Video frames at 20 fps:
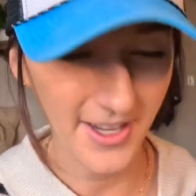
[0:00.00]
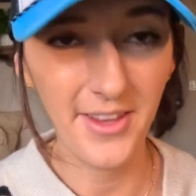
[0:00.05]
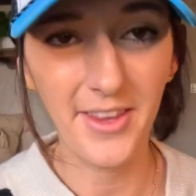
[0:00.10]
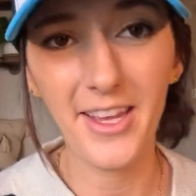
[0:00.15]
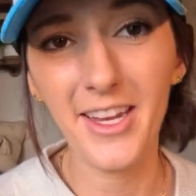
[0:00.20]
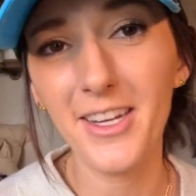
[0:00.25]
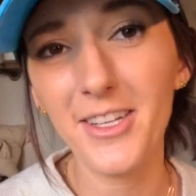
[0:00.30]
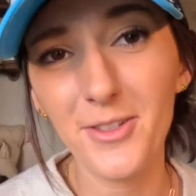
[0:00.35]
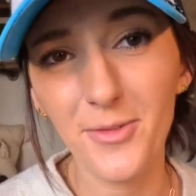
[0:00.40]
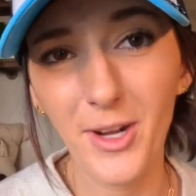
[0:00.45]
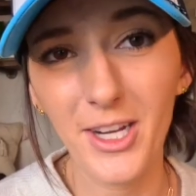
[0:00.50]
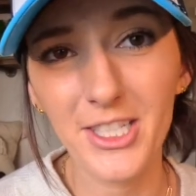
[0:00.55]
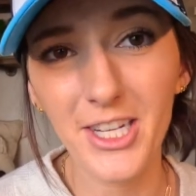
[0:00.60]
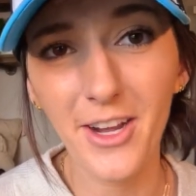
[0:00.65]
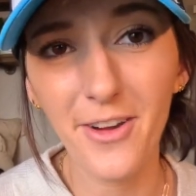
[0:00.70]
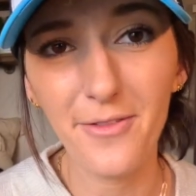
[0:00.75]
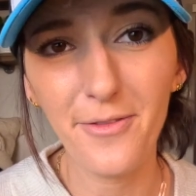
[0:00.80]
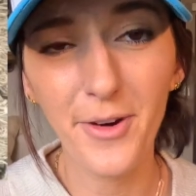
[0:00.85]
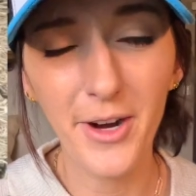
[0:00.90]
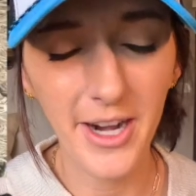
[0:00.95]
thing to watch
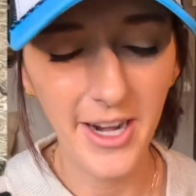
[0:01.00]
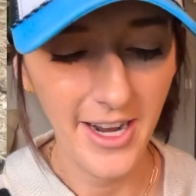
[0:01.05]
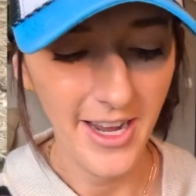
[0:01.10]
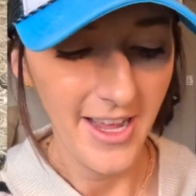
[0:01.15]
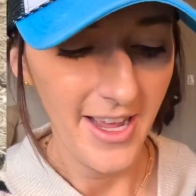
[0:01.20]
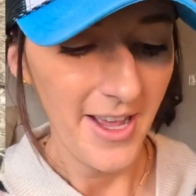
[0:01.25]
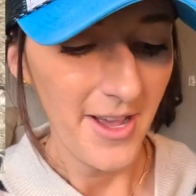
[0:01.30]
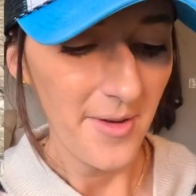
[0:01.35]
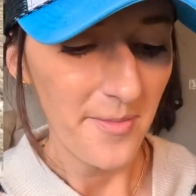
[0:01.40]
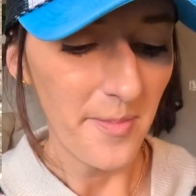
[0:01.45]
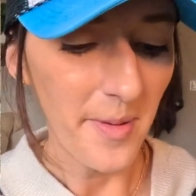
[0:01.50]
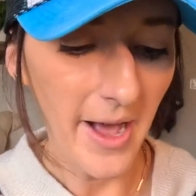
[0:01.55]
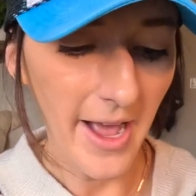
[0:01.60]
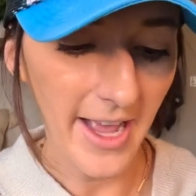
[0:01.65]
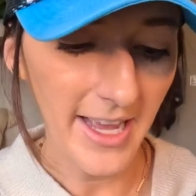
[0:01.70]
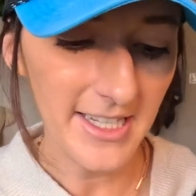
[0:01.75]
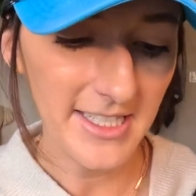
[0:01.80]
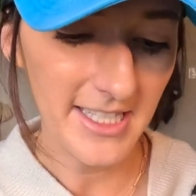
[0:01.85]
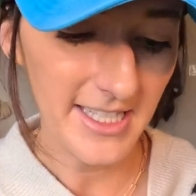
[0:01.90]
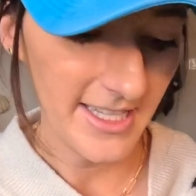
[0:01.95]
out for.
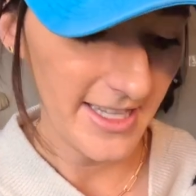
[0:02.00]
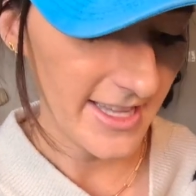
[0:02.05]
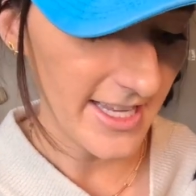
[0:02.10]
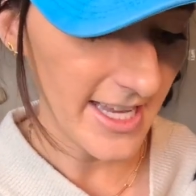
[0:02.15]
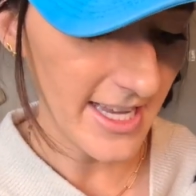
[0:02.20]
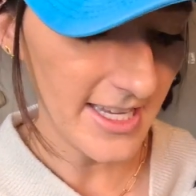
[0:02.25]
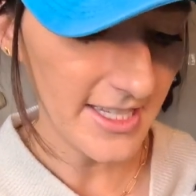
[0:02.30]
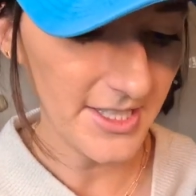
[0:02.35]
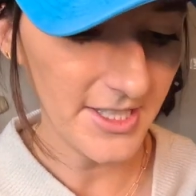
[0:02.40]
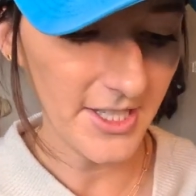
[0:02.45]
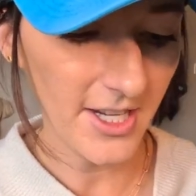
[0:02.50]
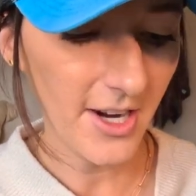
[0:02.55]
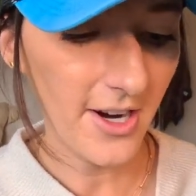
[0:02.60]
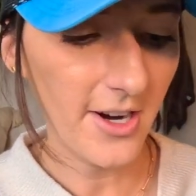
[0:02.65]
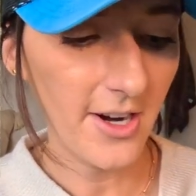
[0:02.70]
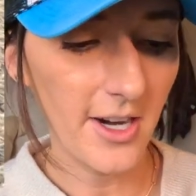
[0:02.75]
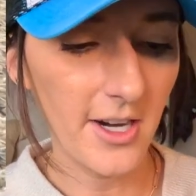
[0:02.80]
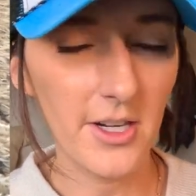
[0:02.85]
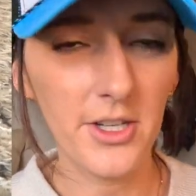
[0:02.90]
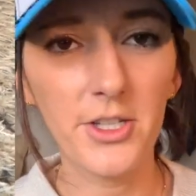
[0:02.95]
But these
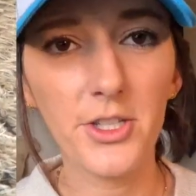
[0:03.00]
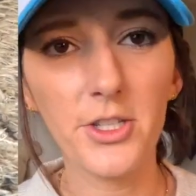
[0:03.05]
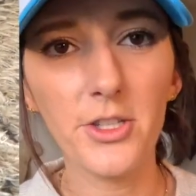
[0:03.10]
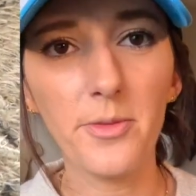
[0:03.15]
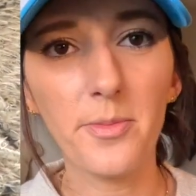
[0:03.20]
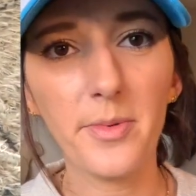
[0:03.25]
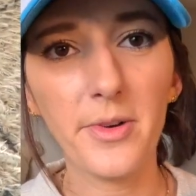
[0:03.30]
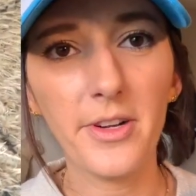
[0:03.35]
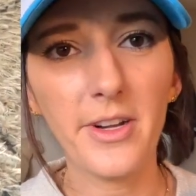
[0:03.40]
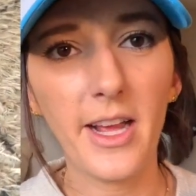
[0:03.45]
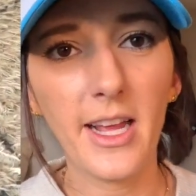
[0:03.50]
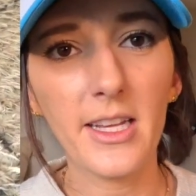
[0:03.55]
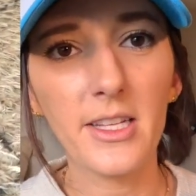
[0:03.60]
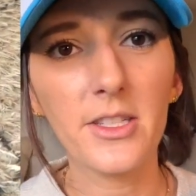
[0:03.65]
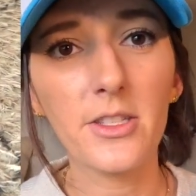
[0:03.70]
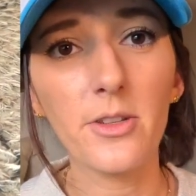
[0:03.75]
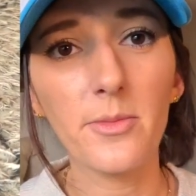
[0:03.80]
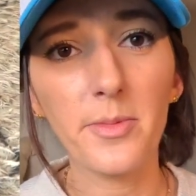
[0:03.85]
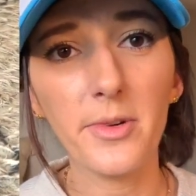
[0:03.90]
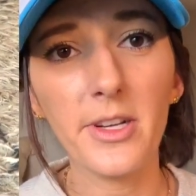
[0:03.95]
are super nice,
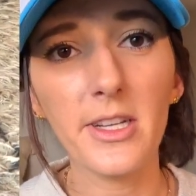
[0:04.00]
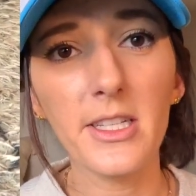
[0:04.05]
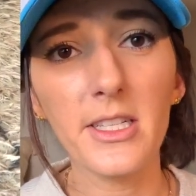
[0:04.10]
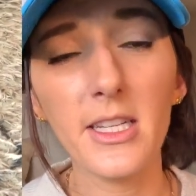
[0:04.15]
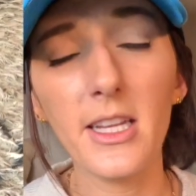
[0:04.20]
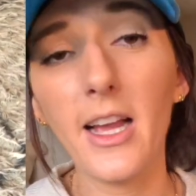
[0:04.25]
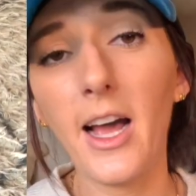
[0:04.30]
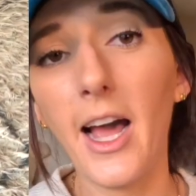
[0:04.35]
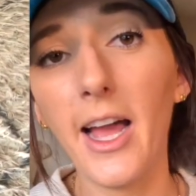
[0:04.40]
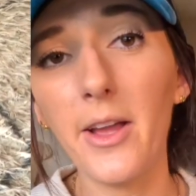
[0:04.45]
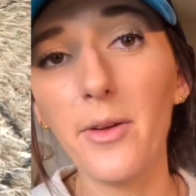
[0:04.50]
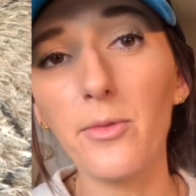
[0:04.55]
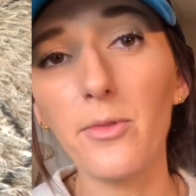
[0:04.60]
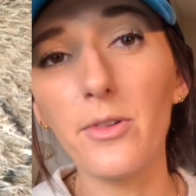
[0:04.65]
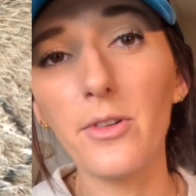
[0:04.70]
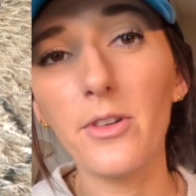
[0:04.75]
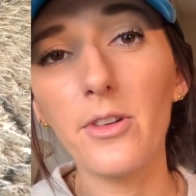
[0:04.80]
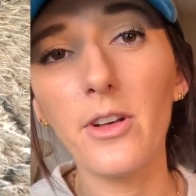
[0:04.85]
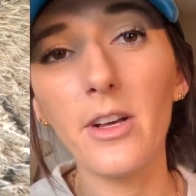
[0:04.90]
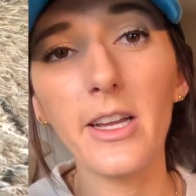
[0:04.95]
super easy. I
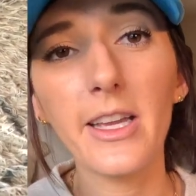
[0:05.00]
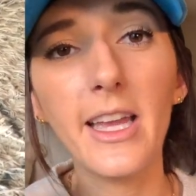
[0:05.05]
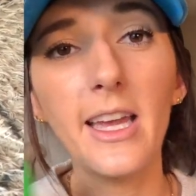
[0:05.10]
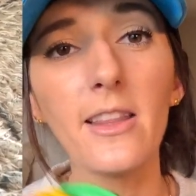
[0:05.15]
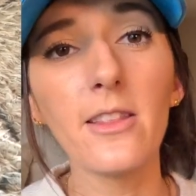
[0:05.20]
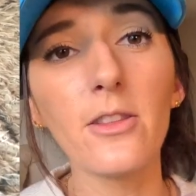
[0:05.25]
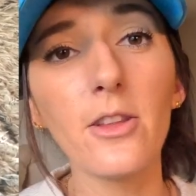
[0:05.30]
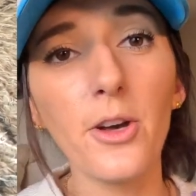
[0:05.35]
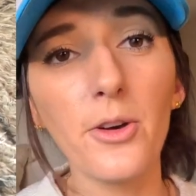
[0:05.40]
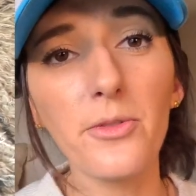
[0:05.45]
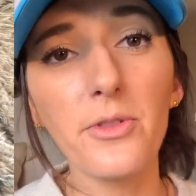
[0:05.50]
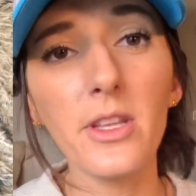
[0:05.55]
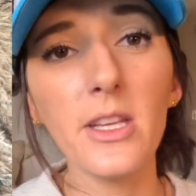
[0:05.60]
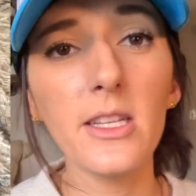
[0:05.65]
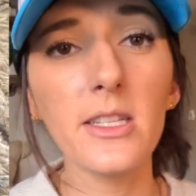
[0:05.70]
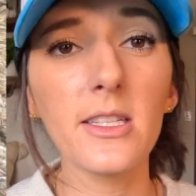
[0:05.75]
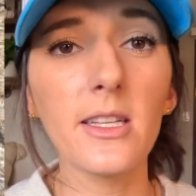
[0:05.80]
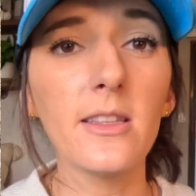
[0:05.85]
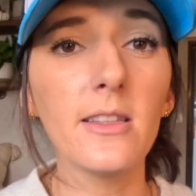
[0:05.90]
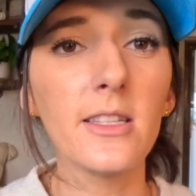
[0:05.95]
will, again, load
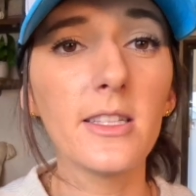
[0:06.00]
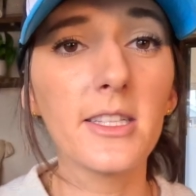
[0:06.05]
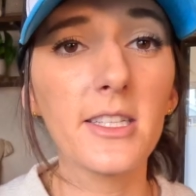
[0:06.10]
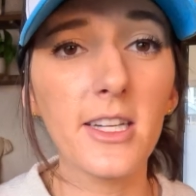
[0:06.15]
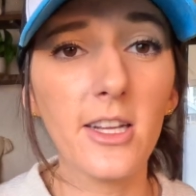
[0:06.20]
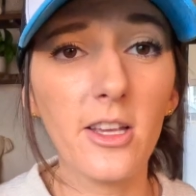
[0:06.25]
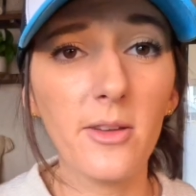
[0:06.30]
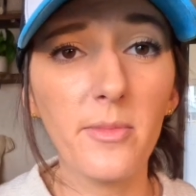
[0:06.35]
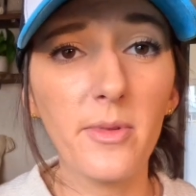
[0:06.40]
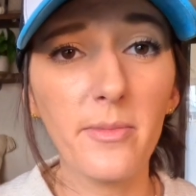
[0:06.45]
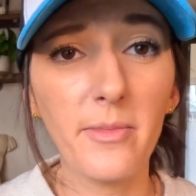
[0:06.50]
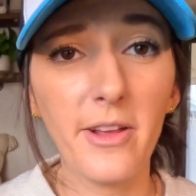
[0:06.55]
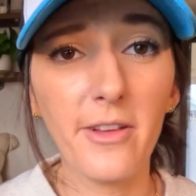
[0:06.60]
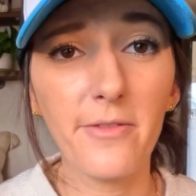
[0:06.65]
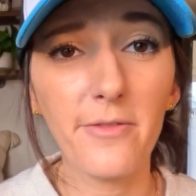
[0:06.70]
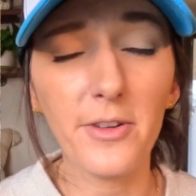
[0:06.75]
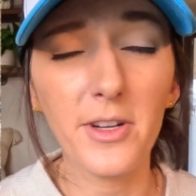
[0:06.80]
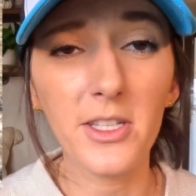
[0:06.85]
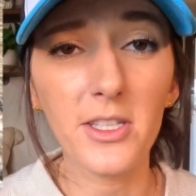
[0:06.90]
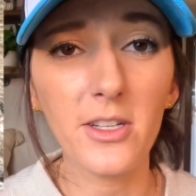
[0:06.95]
these and then stick them in my
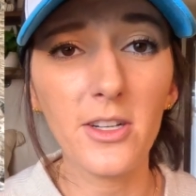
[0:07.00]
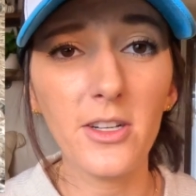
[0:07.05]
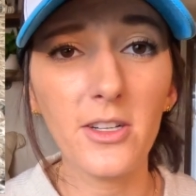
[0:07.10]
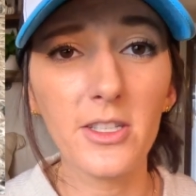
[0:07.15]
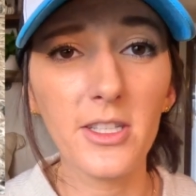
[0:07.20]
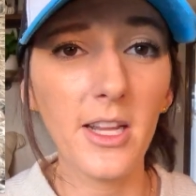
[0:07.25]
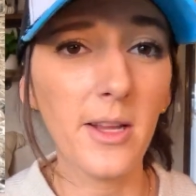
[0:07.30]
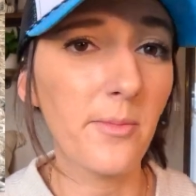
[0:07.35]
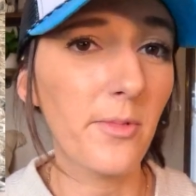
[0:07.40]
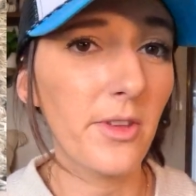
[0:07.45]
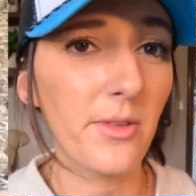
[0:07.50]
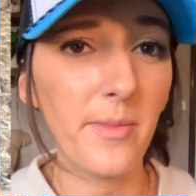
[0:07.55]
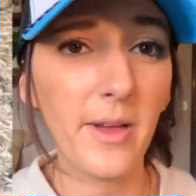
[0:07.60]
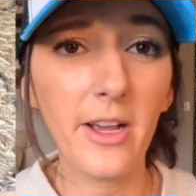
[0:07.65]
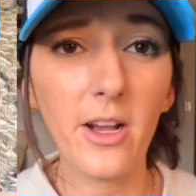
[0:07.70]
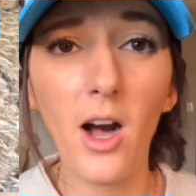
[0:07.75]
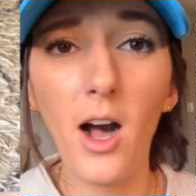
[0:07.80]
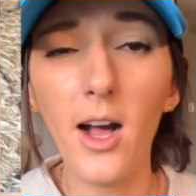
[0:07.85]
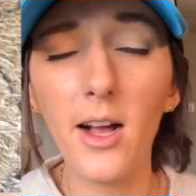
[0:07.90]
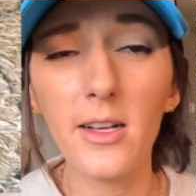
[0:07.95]
freezer. Same with my
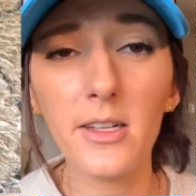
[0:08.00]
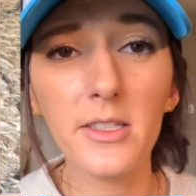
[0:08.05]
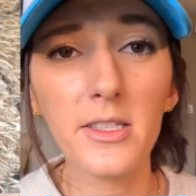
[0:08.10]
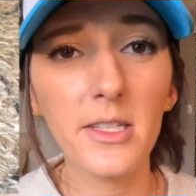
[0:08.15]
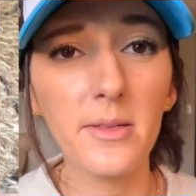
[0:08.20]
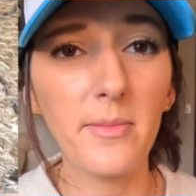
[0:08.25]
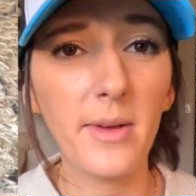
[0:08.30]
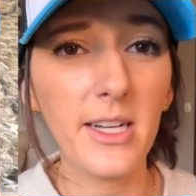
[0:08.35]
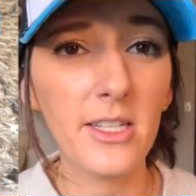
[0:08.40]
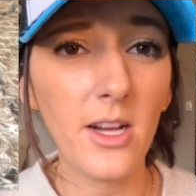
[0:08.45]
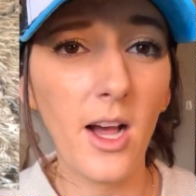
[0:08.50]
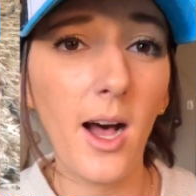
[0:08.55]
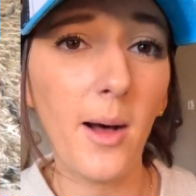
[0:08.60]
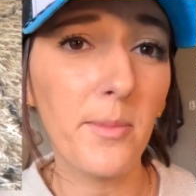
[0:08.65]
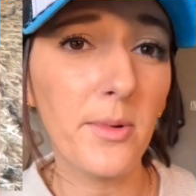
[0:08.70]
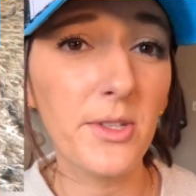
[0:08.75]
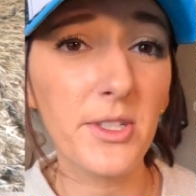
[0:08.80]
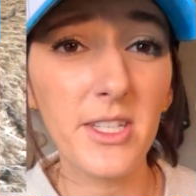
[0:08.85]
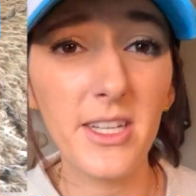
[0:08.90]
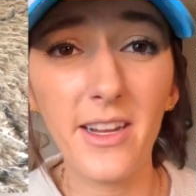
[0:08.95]
Kongs and my
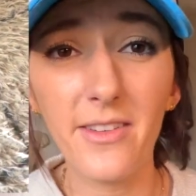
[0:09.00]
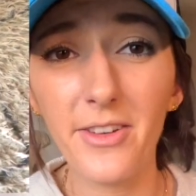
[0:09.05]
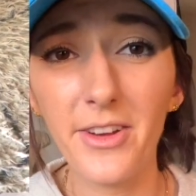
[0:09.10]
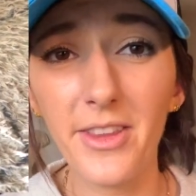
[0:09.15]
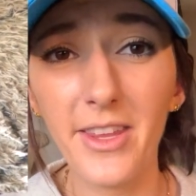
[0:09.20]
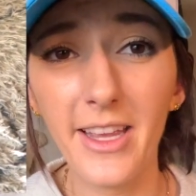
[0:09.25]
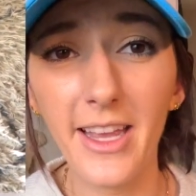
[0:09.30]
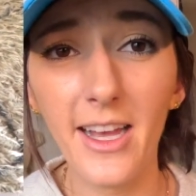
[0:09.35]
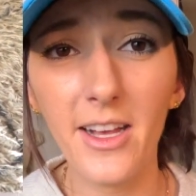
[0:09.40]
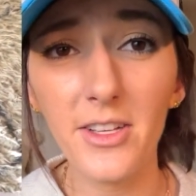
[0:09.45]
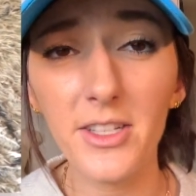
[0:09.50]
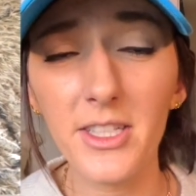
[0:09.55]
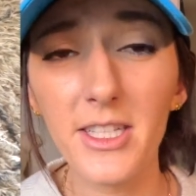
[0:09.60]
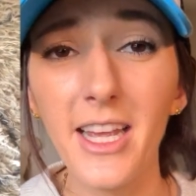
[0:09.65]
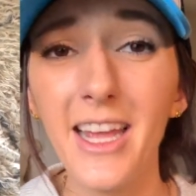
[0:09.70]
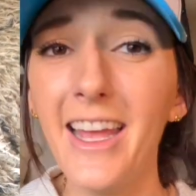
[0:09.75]
Topples and everything else,